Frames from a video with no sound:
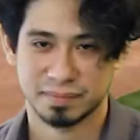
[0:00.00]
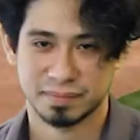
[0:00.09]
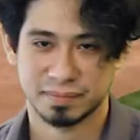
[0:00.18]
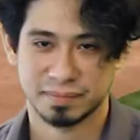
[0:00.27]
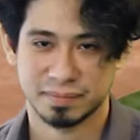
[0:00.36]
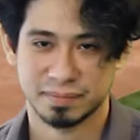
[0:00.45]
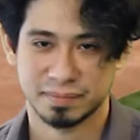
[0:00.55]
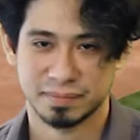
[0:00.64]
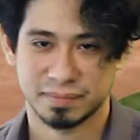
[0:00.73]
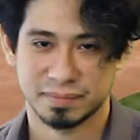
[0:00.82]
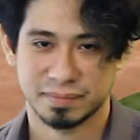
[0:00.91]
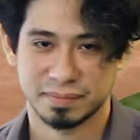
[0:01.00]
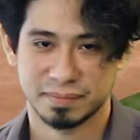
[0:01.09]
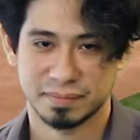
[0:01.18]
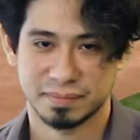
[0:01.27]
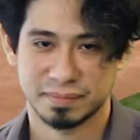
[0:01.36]

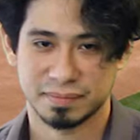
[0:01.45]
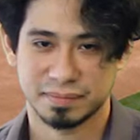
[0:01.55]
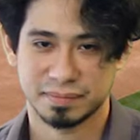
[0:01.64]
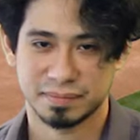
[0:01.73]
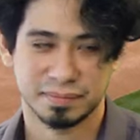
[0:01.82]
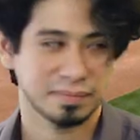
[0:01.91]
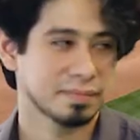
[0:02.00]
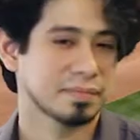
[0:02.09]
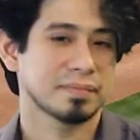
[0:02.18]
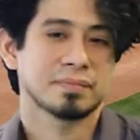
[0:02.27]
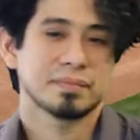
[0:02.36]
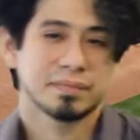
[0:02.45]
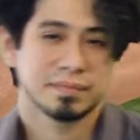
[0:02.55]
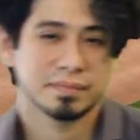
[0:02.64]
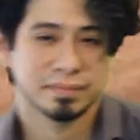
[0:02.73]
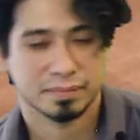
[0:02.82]

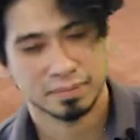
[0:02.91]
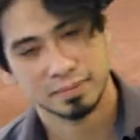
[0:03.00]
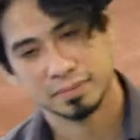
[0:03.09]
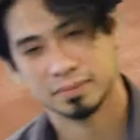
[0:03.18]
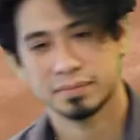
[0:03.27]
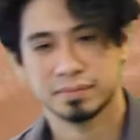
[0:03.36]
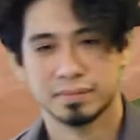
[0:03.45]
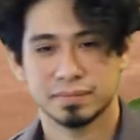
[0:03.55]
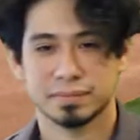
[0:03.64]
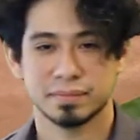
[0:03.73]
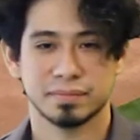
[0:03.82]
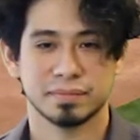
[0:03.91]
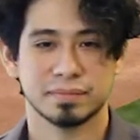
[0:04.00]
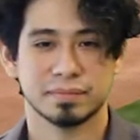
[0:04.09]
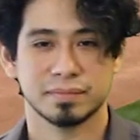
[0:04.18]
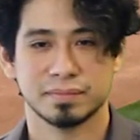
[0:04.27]
(silent)